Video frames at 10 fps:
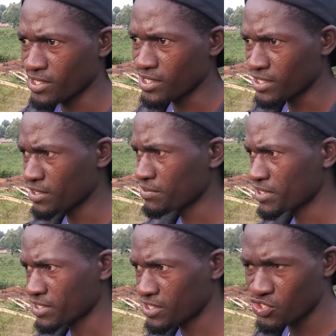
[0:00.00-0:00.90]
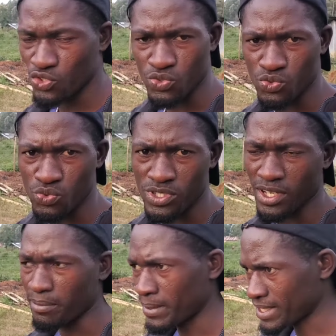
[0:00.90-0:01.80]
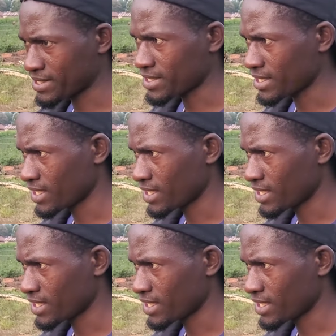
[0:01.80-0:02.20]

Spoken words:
they give suggestions which are best.